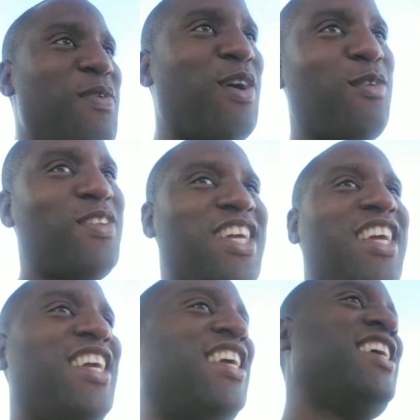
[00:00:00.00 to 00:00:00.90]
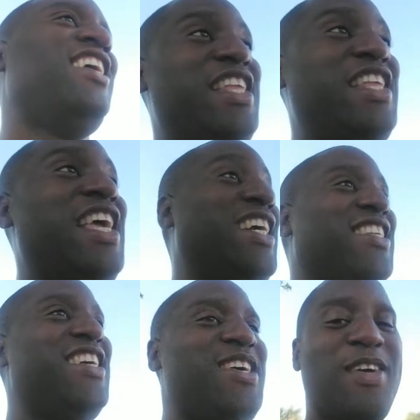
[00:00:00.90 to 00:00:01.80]
probably?
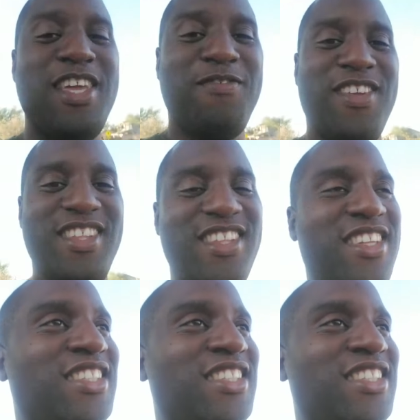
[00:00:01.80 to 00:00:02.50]
Next year, even?